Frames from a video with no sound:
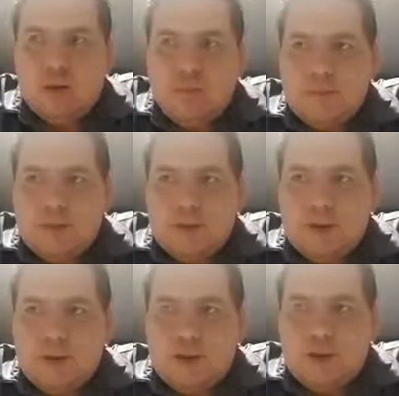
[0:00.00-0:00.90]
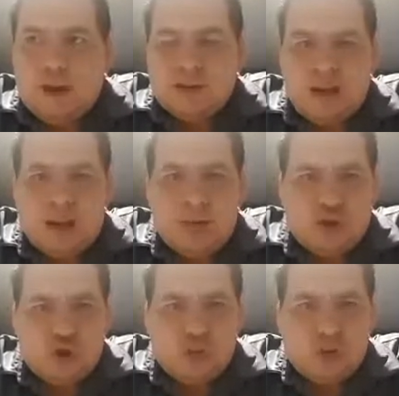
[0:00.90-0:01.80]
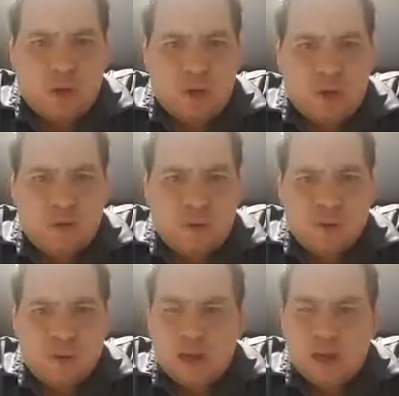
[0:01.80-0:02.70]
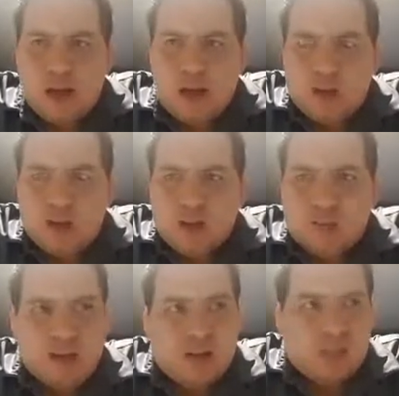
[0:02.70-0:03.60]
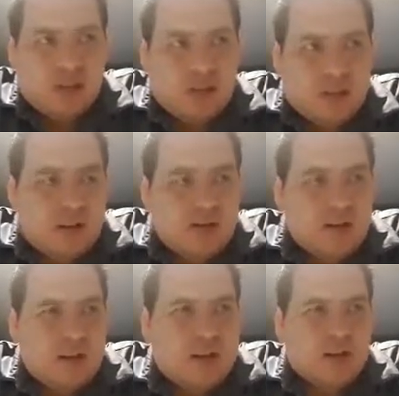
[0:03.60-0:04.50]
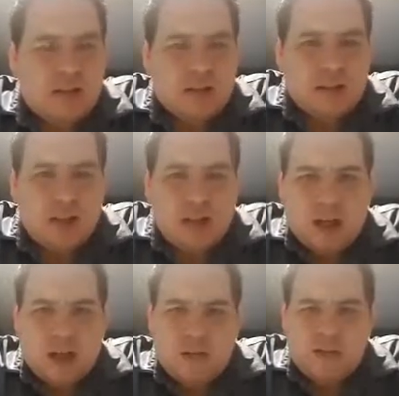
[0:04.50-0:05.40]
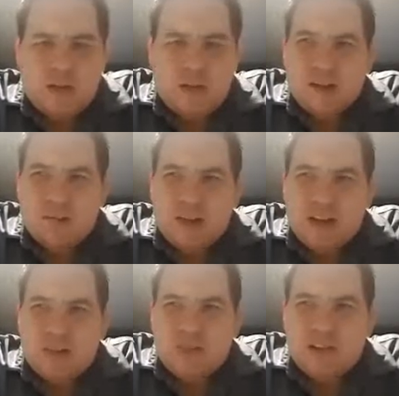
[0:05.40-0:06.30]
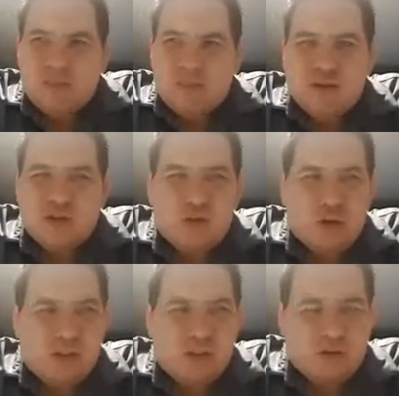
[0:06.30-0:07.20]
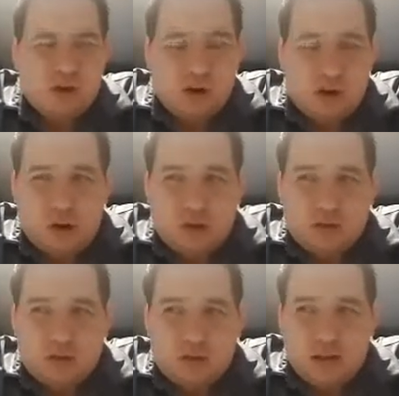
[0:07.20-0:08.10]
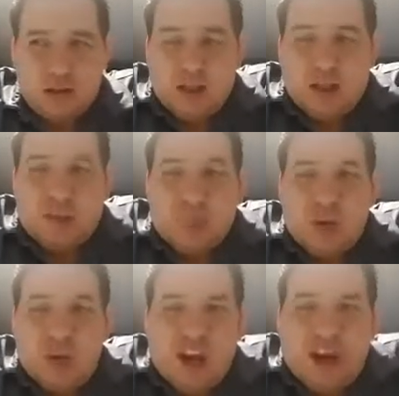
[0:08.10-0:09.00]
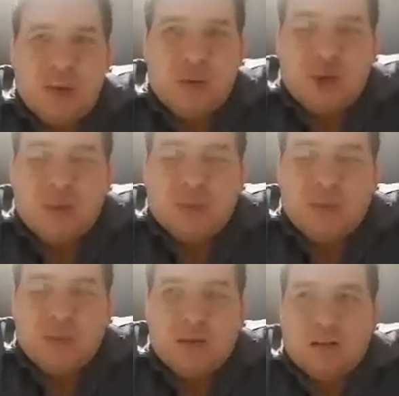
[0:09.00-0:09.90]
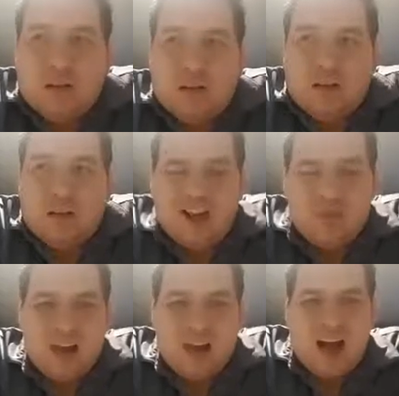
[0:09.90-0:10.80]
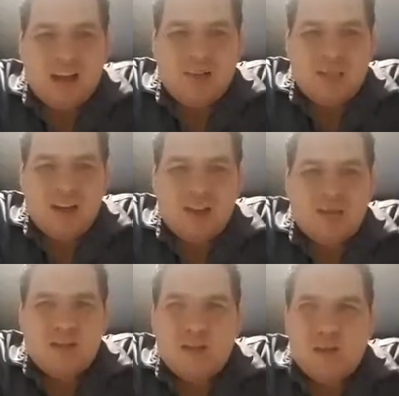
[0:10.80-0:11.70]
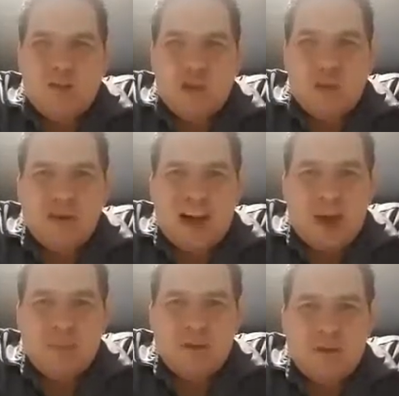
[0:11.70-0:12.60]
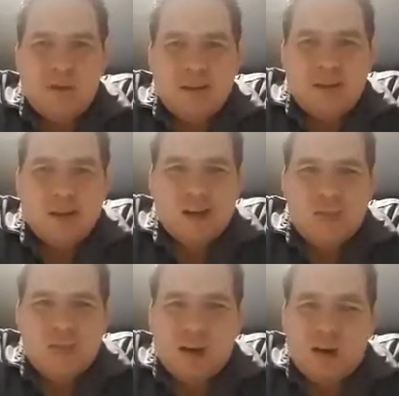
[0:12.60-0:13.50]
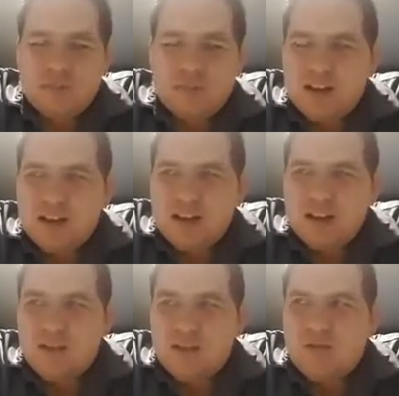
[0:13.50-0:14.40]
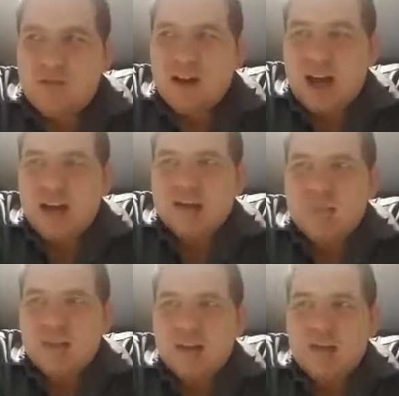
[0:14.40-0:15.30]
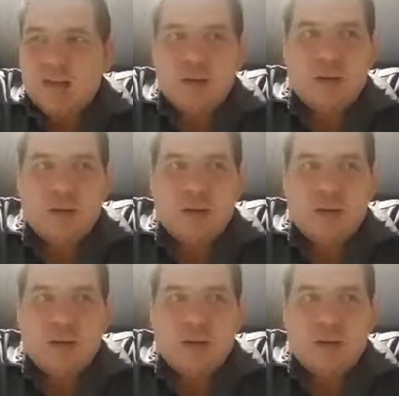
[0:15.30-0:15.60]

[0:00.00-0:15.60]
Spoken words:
feel that that's a game they should be winning. Craig's been depleted with injuries. They've not been playing great. They've been struggling to score goals, but they have been hard to beat. You know, they've not been hammered very often this season. They've been hard to beat. Only,